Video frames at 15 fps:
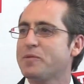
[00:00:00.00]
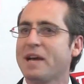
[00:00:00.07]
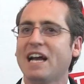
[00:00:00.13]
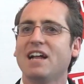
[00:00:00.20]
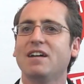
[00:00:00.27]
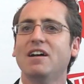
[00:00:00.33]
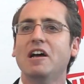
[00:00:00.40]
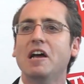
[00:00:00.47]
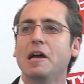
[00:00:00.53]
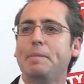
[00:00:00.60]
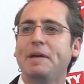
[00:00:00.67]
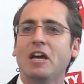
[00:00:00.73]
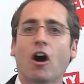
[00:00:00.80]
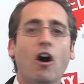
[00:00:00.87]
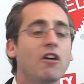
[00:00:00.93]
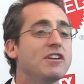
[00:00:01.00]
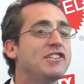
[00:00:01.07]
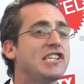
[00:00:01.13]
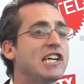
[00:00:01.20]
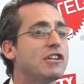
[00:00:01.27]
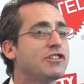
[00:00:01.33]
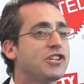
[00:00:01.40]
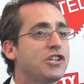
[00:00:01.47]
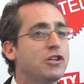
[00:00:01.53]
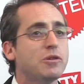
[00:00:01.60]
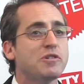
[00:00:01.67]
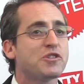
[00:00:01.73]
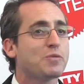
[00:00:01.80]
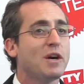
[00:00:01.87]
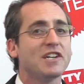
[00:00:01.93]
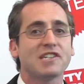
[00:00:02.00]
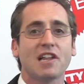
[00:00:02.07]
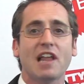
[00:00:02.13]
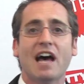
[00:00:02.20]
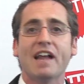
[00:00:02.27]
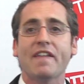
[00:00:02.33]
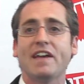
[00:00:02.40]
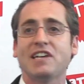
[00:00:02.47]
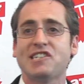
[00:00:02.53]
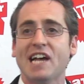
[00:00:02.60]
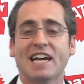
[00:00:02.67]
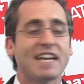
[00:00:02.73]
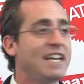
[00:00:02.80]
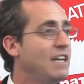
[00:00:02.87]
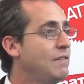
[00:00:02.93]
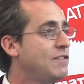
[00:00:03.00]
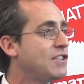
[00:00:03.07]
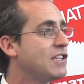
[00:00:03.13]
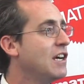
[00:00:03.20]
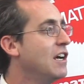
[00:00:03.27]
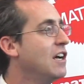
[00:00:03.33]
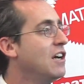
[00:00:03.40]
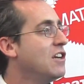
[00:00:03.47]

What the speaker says: We got PR is here too, as well as a lot of the executives.